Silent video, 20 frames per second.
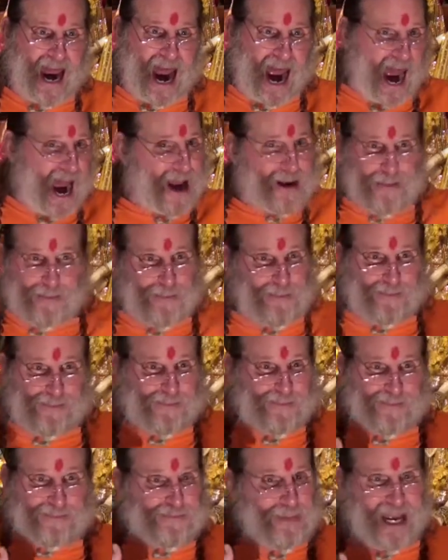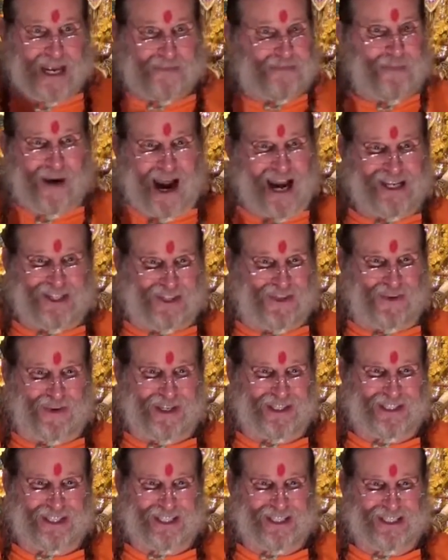I made my
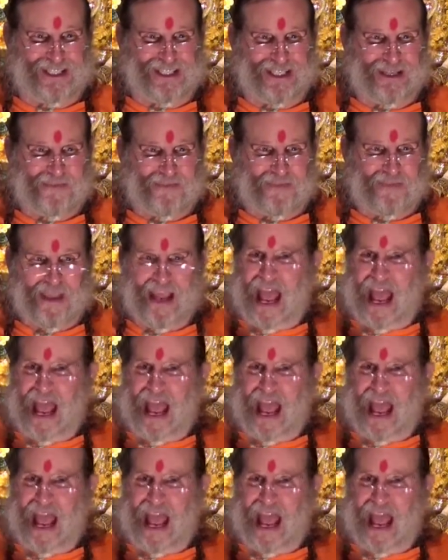choices.